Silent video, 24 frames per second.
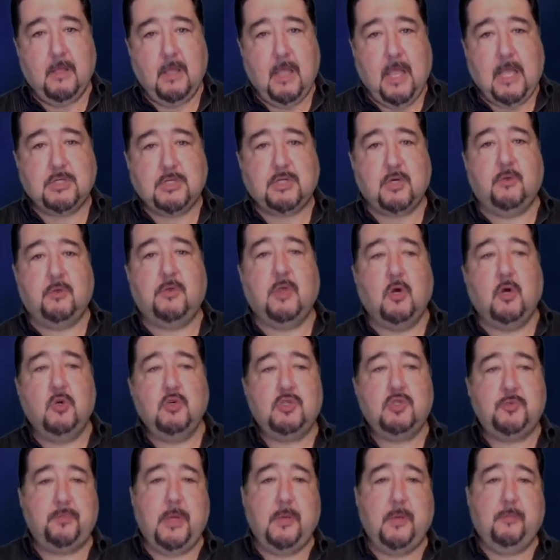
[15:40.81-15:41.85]
And so those
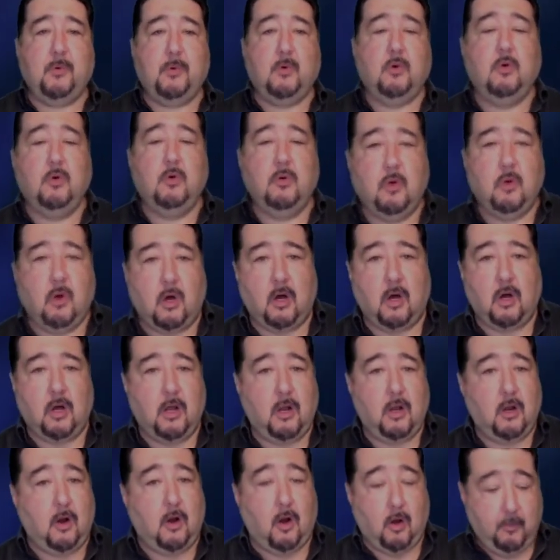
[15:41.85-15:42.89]
people who are,
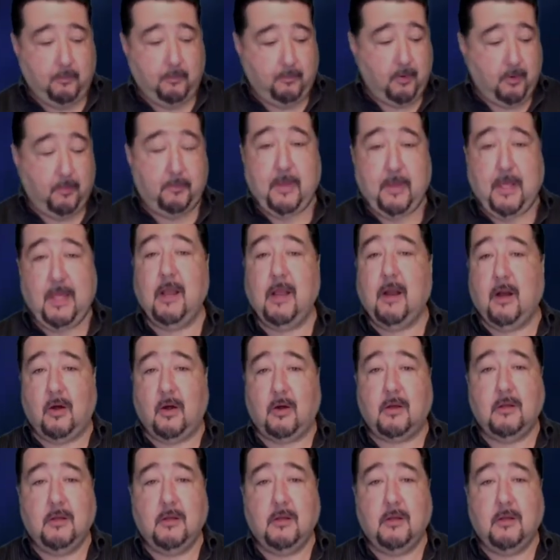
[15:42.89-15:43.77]
are prepared,